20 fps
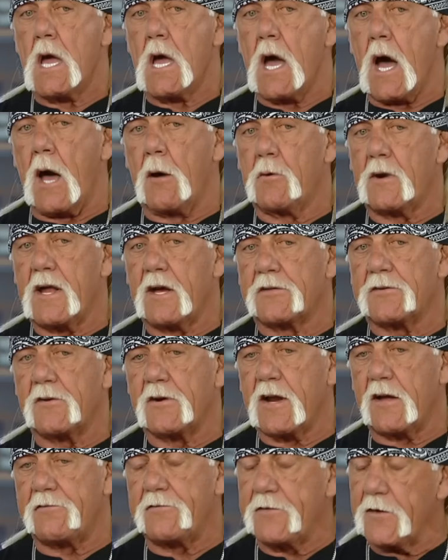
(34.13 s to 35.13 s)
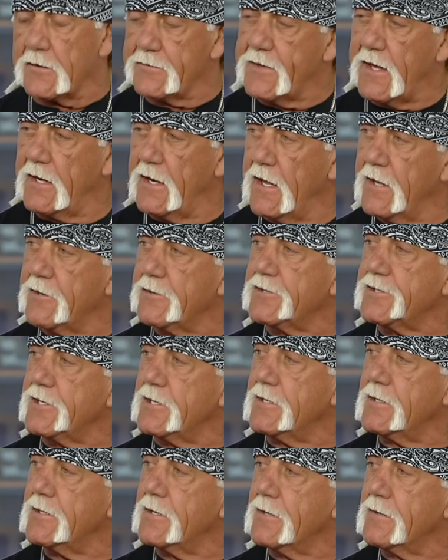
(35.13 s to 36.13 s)
I went out there and I felt that
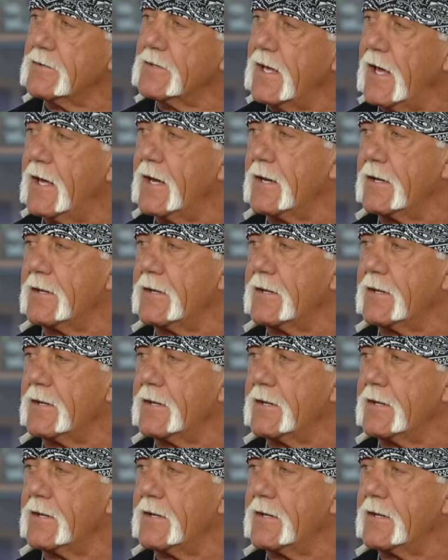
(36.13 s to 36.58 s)
energy, you know, and they had a